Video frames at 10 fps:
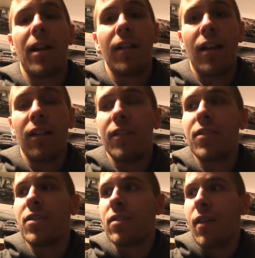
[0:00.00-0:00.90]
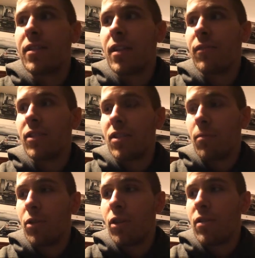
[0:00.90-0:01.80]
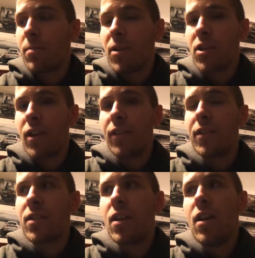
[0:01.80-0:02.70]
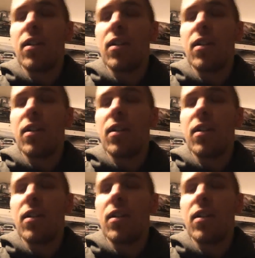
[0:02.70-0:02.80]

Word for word: on a lot of lifts, so that's definitely something good, especially on this.